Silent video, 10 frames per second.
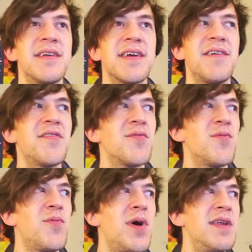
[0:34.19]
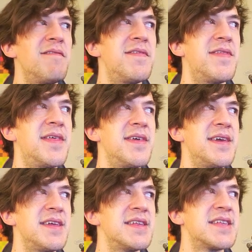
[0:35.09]
cover one of
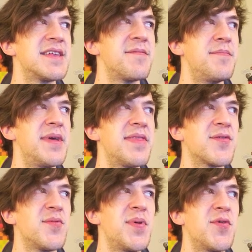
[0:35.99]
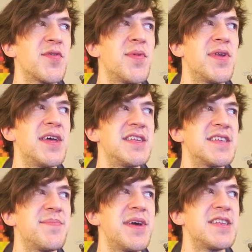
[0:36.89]
these mythical Pokemon as a
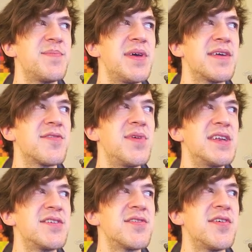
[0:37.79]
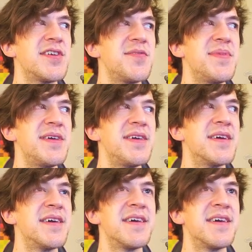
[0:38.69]
spice pick. The rest are going to be